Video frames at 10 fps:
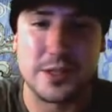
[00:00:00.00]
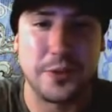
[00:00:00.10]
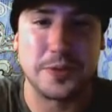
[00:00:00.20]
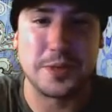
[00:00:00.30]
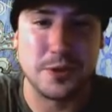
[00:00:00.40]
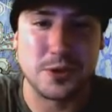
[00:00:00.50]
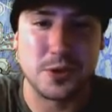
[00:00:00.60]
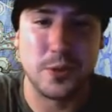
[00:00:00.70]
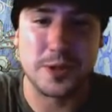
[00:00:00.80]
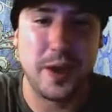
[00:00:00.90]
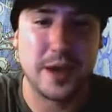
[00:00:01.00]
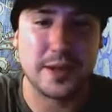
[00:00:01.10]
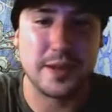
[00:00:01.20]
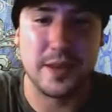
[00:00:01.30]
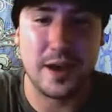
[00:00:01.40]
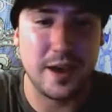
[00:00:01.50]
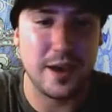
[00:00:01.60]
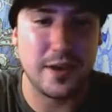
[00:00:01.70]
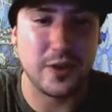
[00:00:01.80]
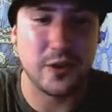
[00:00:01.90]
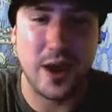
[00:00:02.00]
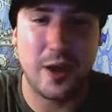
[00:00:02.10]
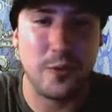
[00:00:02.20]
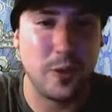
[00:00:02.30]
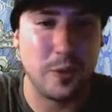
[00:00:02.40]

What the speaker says: So there was a mutual respect in the crowd